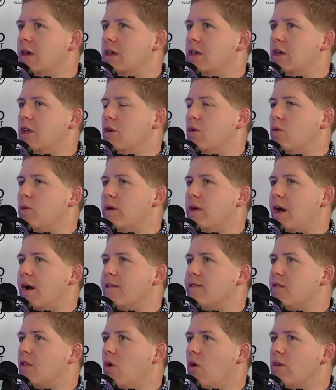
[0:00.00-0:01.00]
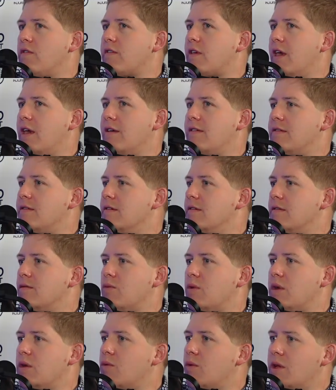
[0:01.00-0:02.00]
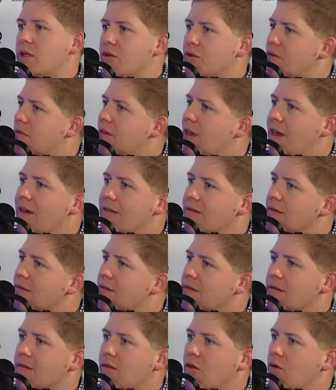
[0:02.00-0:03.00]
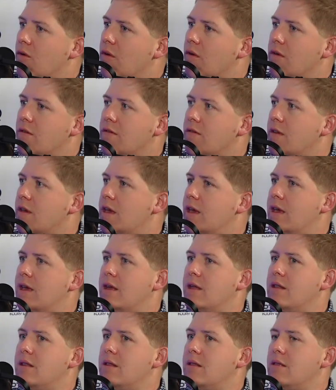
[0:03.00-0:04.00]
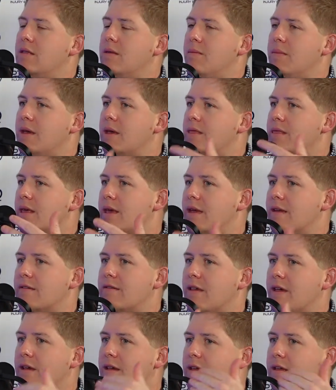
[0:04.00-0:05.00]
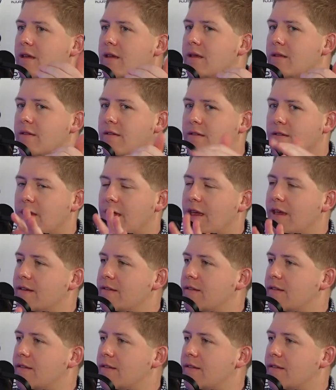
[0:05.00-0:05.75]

you know, I've lost cases. We lose cases as lawyers. And the big thing is, like, staying